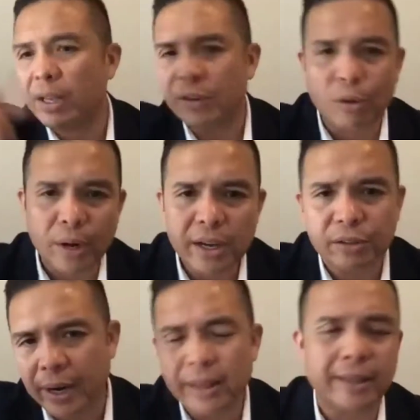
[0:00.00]
degrees
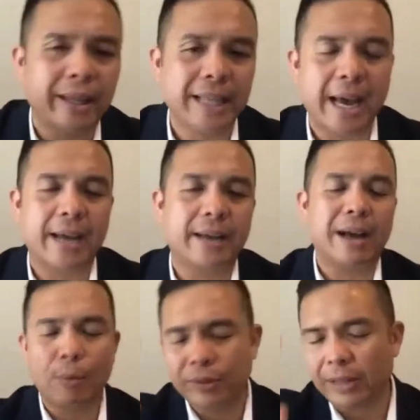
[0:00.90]
or anything like that.
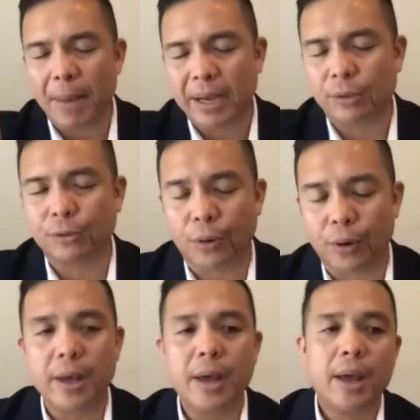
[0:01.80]
That was not my
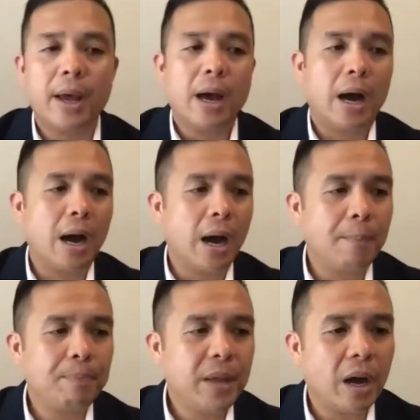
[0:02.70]
concern.
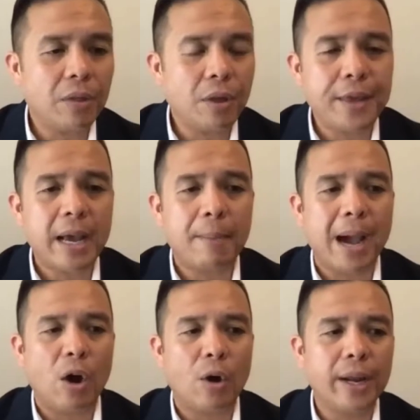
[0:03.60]
The other thing
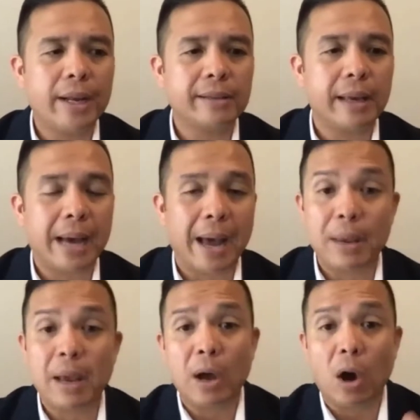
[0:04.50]
about it is that,
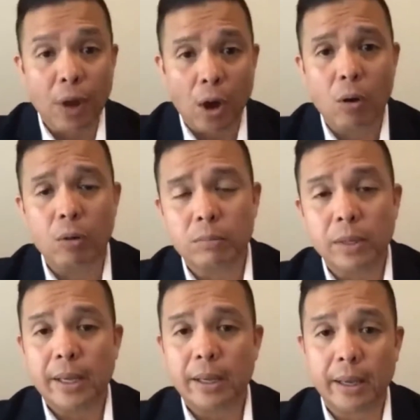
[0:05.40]
although
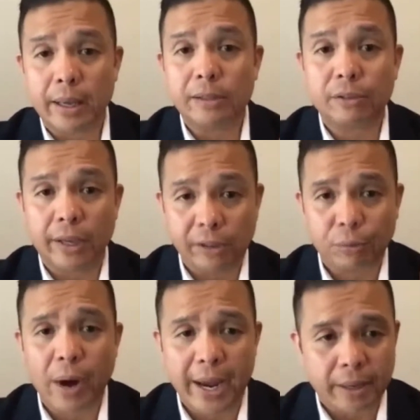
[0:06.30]
he's
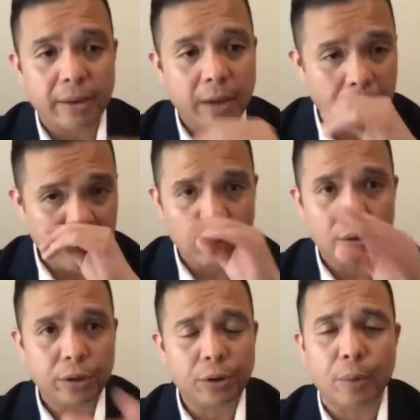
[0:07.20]
right.
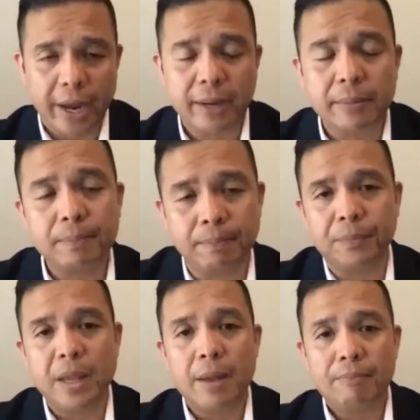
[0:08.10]
You're right.
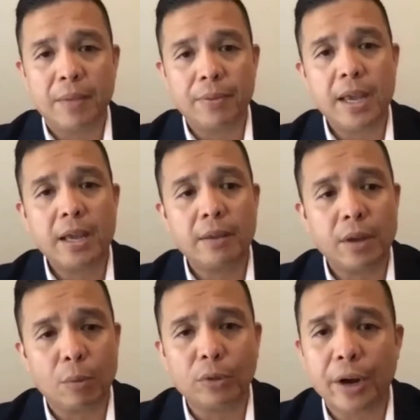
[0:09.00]
That the
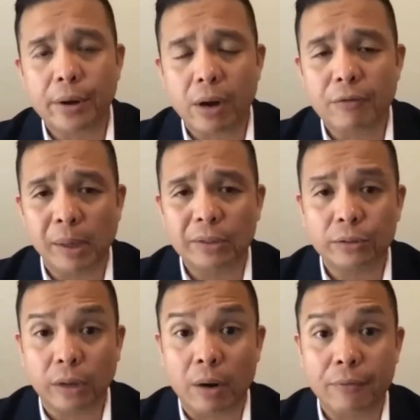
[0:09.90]
rotator cuff
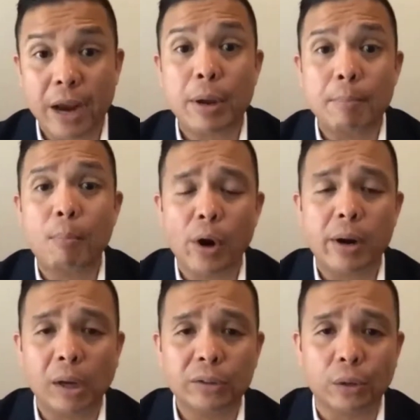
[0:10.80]
muscles are very
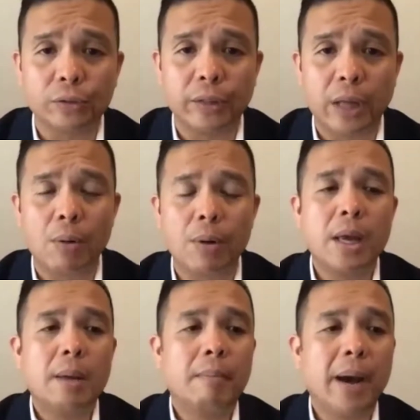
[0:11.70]
important muscles though.
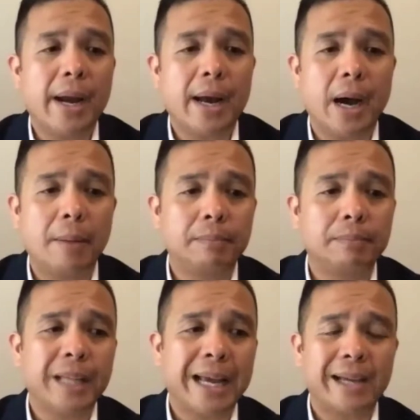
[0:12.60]
But
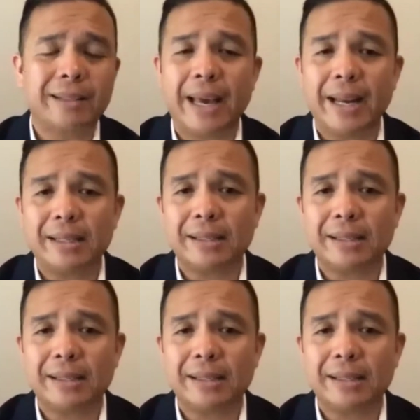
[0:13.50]
like I said, it's